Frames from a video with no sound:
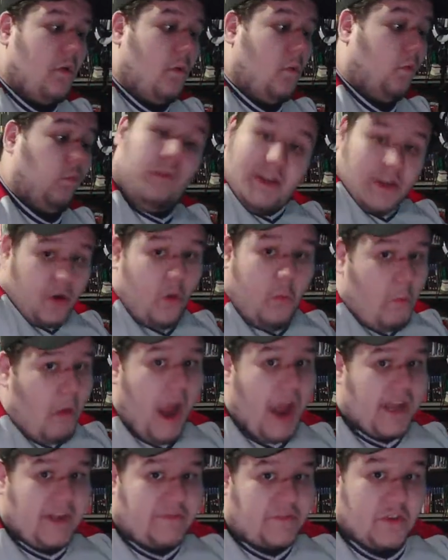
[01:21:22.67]
We don't
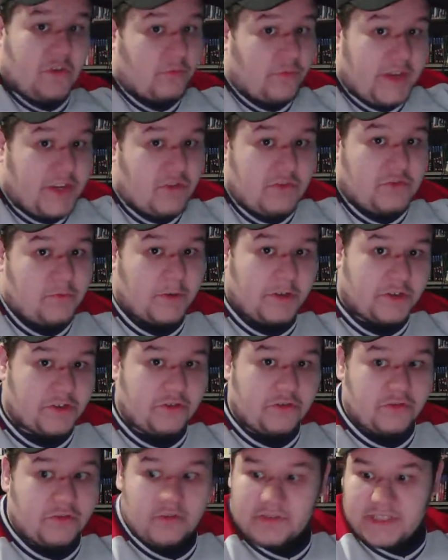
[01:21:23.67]
mind if you reuse one or
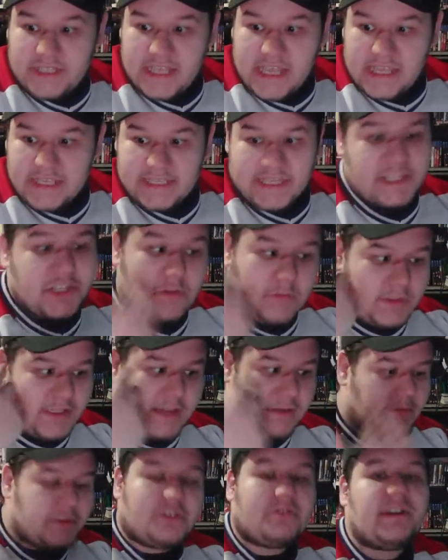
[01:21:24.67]
two of those things. It's almost
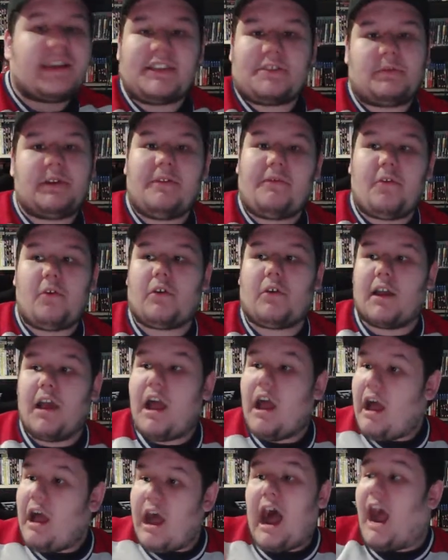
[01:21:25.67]
like with 2K24.
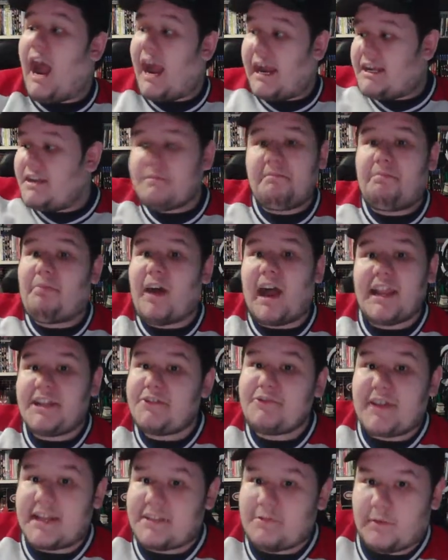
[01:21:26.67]
I didn't buy
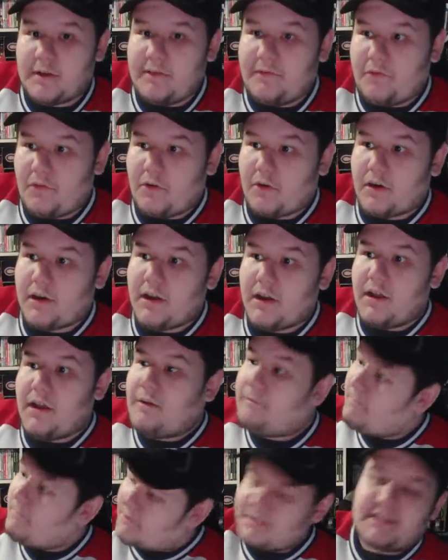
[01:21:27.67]
2K24,
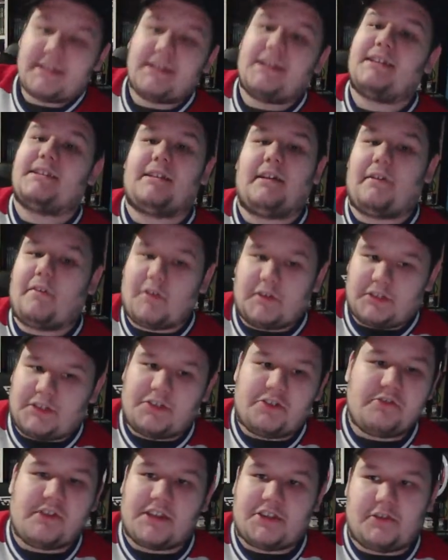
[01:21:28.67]
firstly, because I heard the
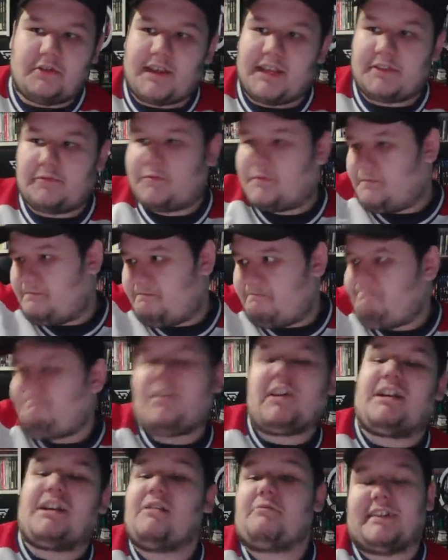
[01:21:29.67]
2K Showcase was
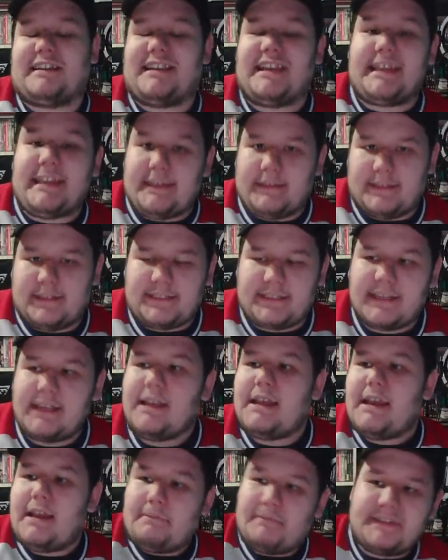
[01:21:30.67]
fucking ridiculous.
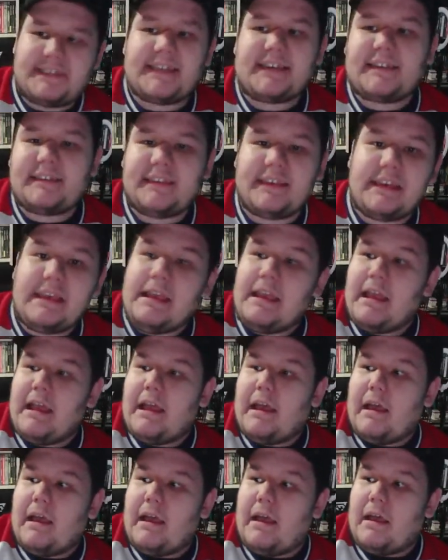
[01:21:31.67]
But secondly,
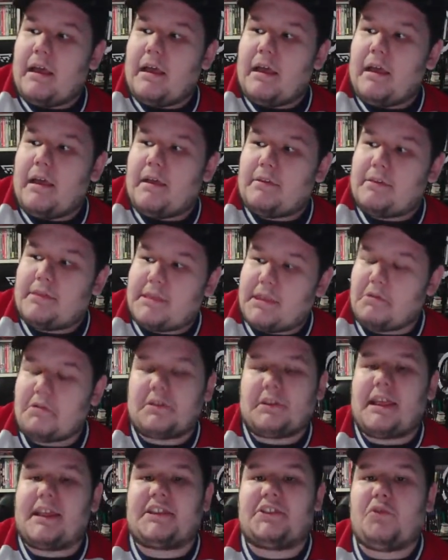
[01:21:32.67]
there are
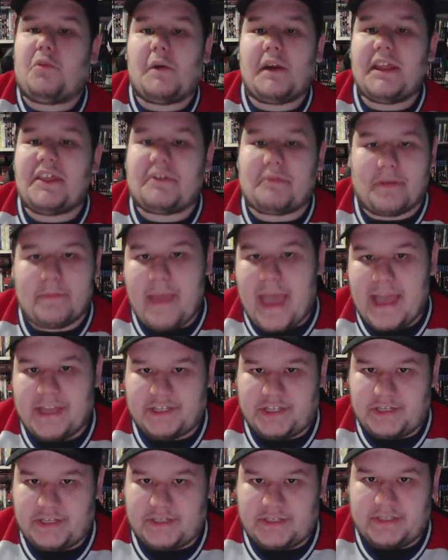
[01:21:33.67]
like 23
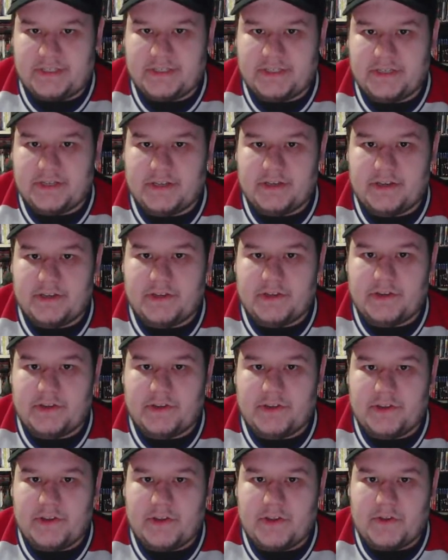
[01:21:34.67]
matches
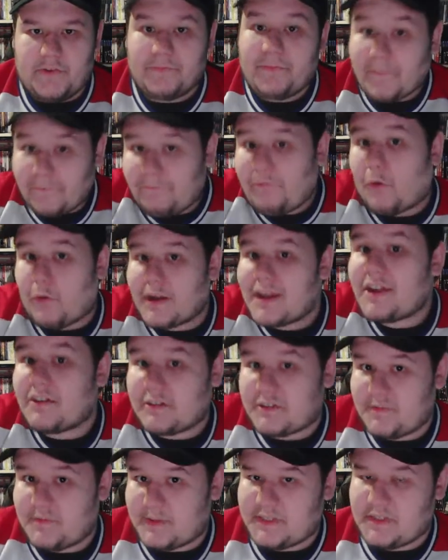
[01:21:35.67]
for 40
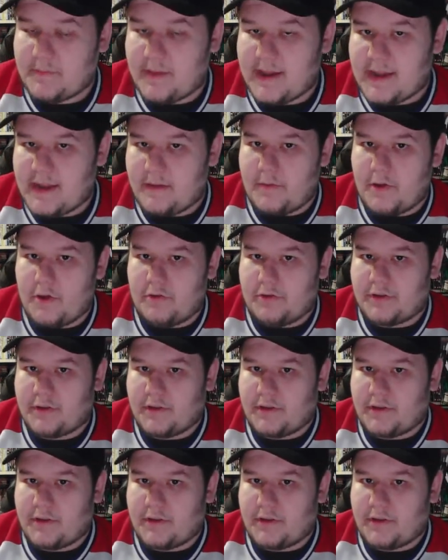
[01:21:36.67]
years of WrestleMania mode.